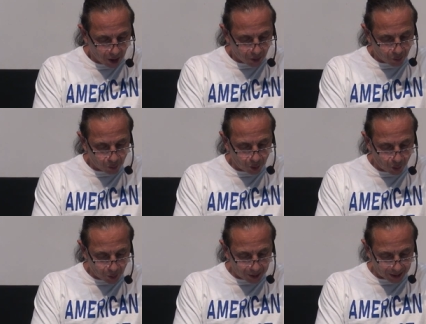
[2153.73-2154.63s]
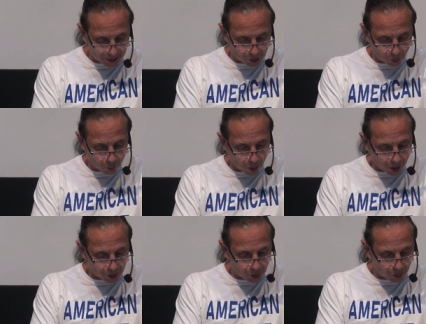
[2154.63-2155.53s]
through lewdness, the
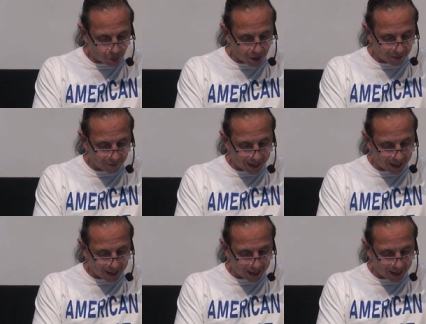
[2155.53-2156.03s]
ones who have